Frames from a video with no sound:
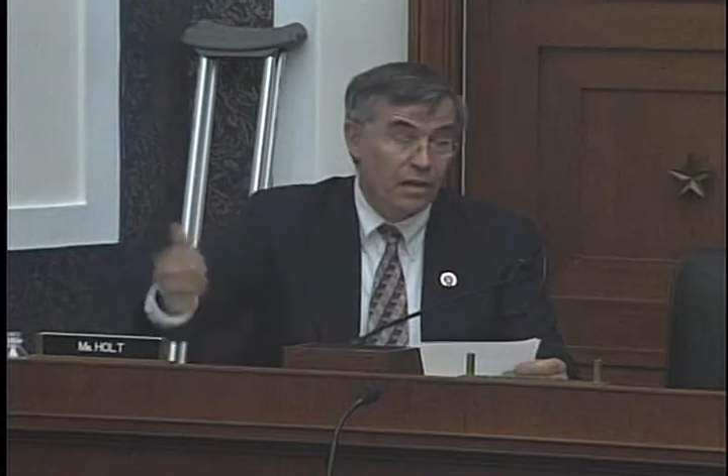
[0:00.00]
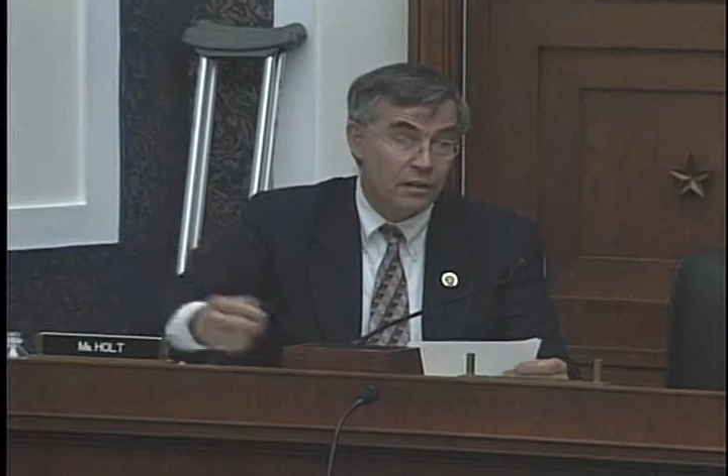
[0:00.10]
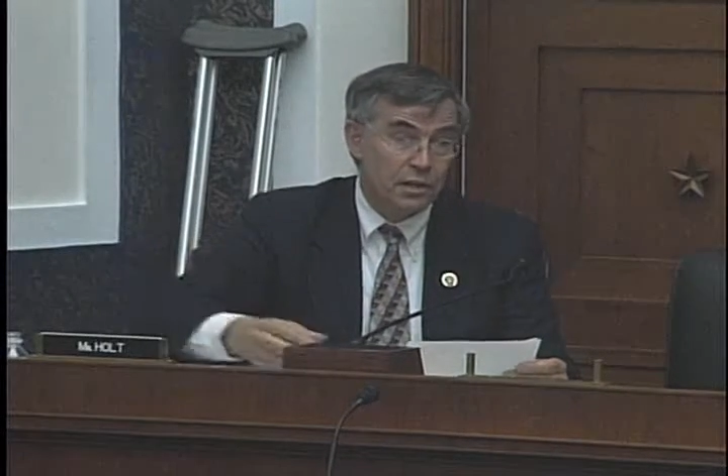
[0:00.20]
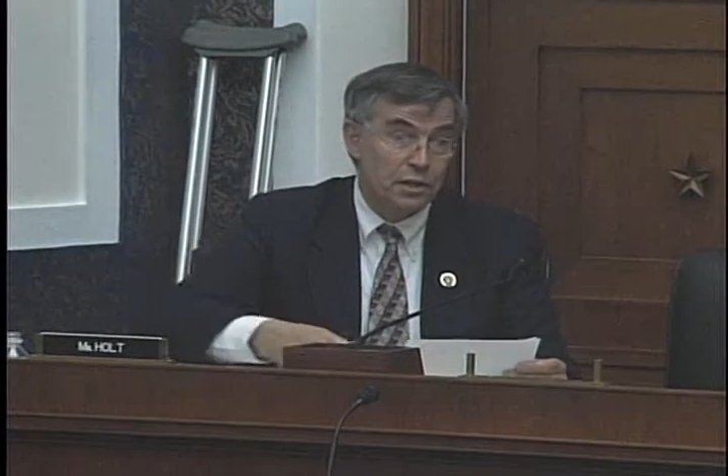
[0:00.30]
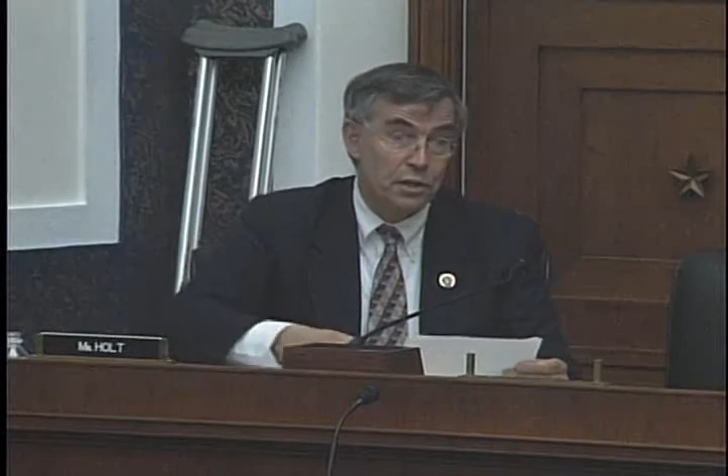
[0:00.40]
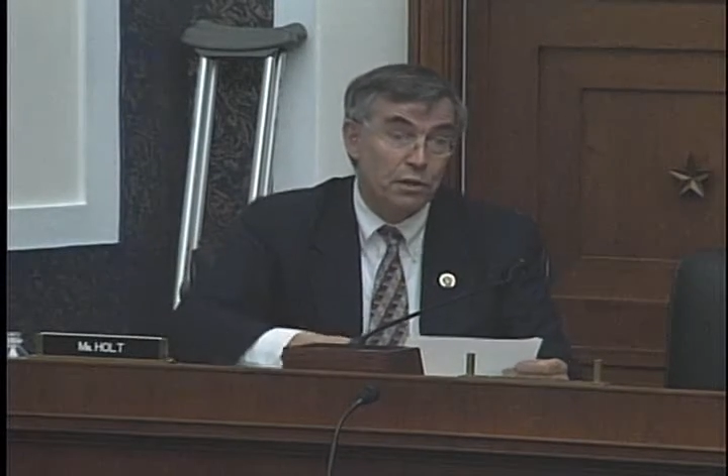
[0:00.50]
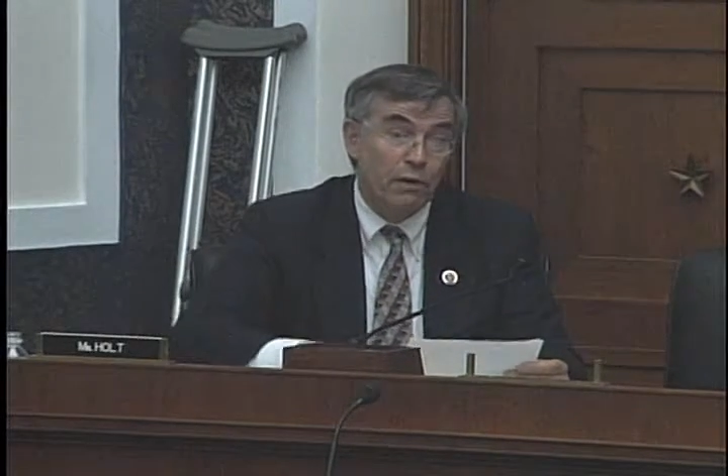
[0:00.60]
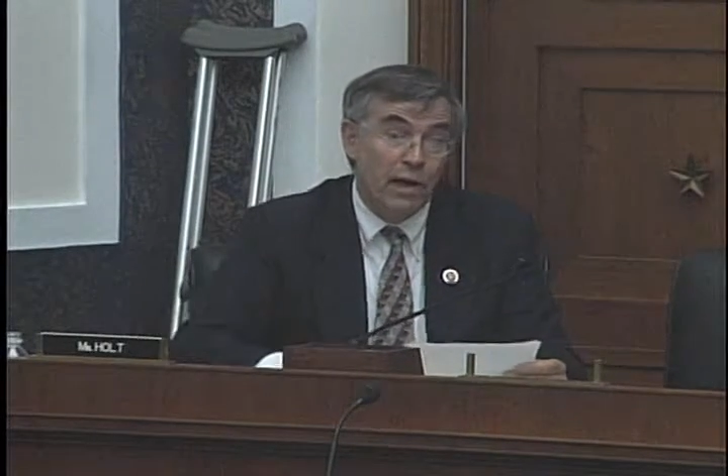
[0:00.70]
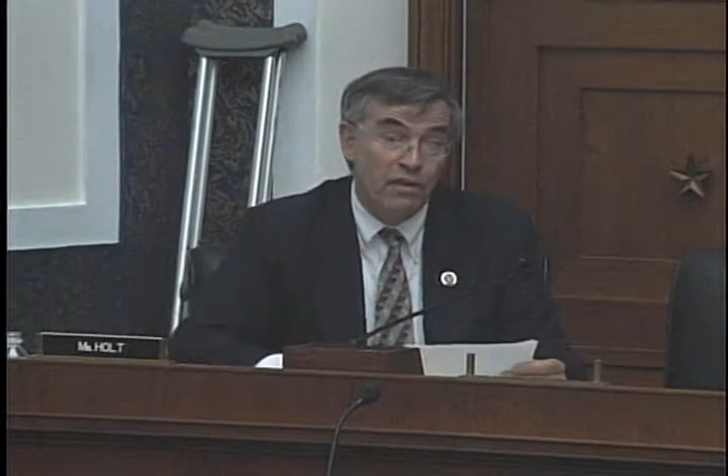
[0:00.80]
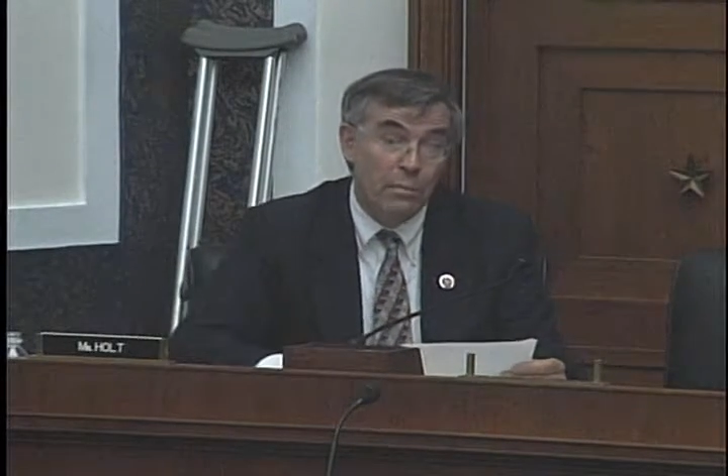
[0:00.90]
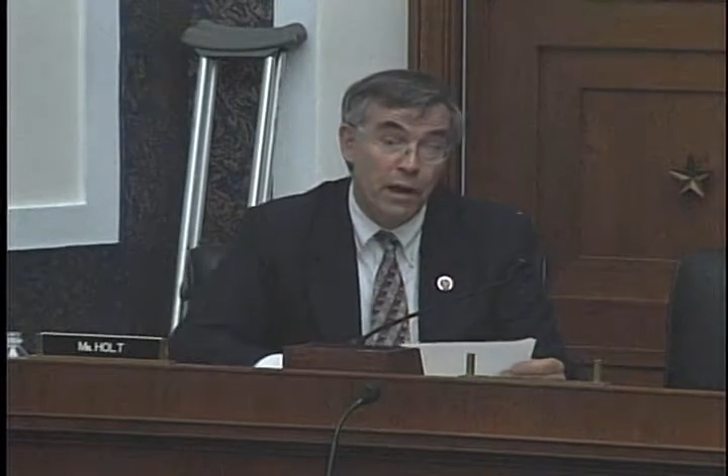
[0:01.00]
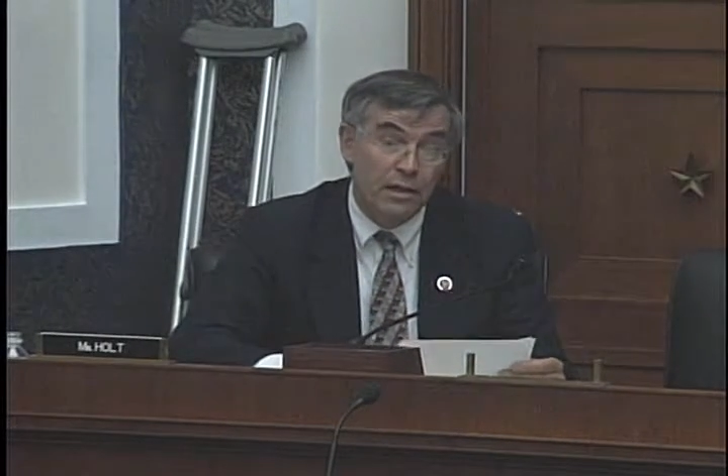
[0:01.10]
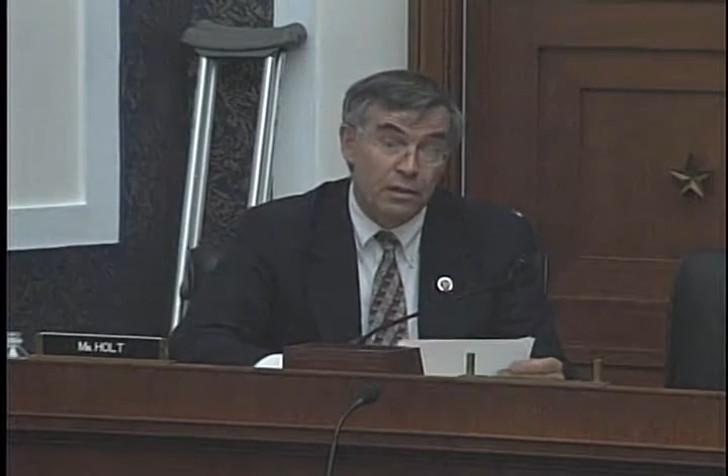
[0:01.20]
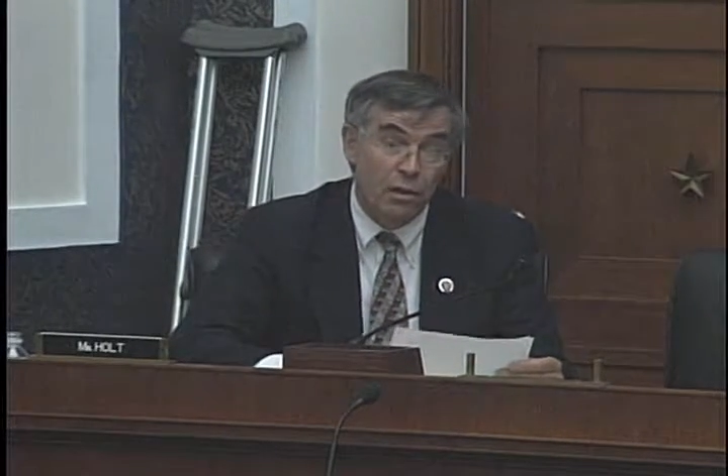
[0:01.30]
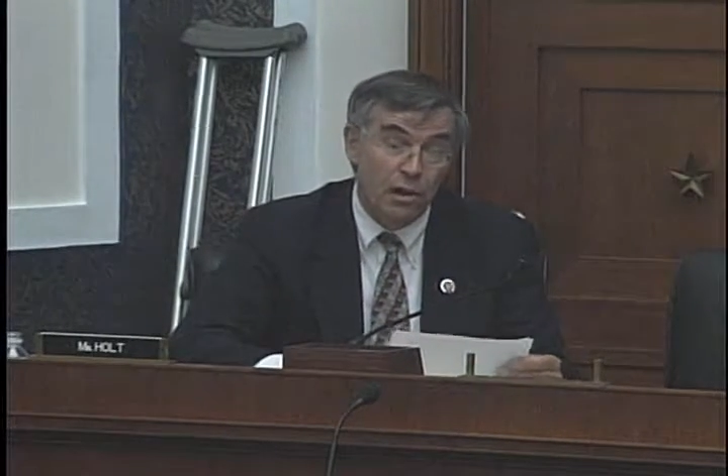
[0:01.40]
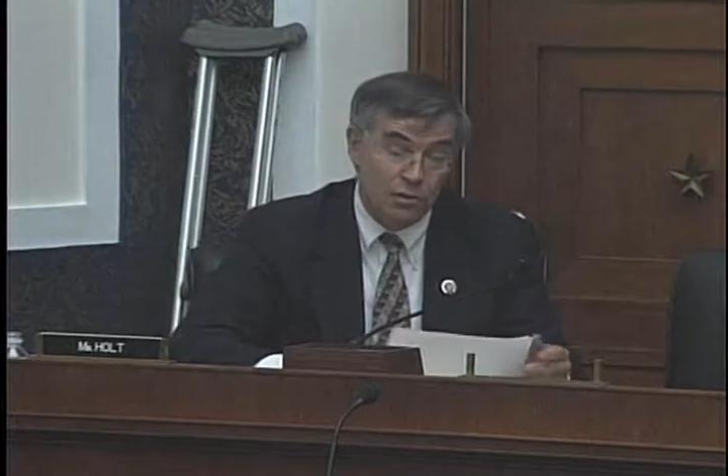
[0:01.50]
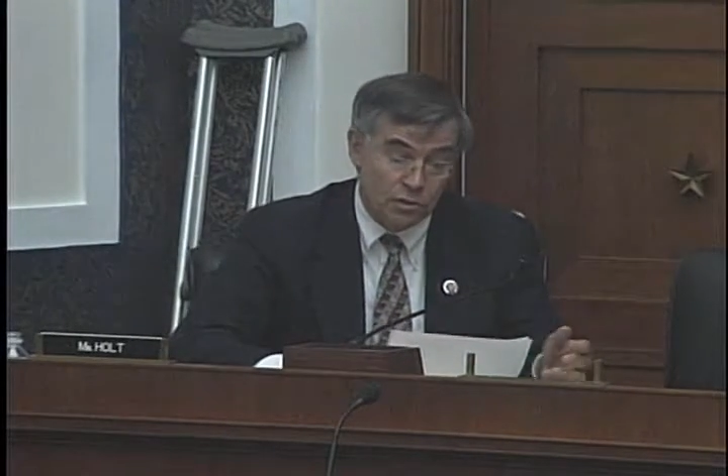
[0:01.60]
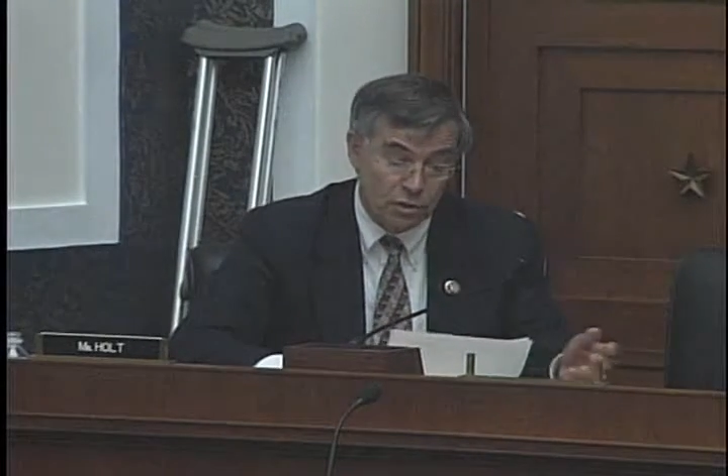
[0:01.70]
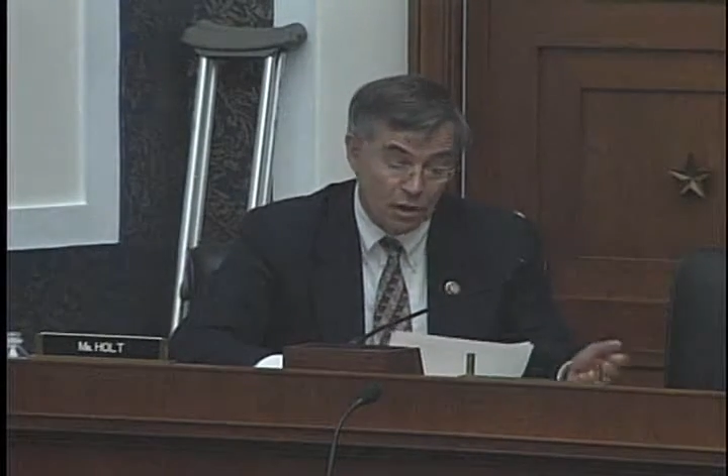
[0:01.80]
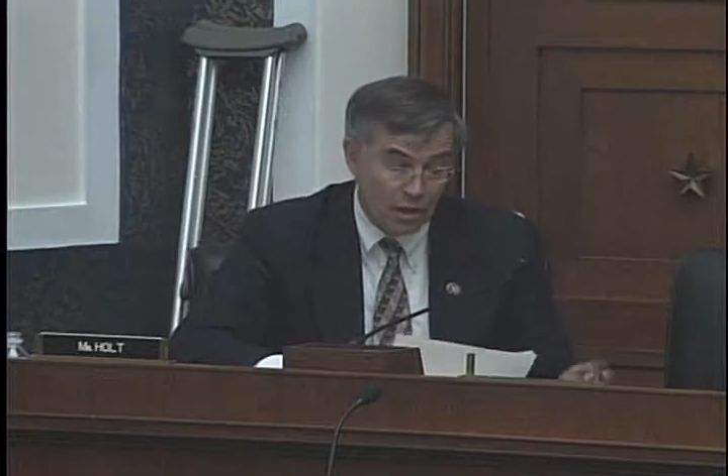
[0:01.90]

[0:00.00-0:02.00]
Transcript: the additional out-of-pocket costs.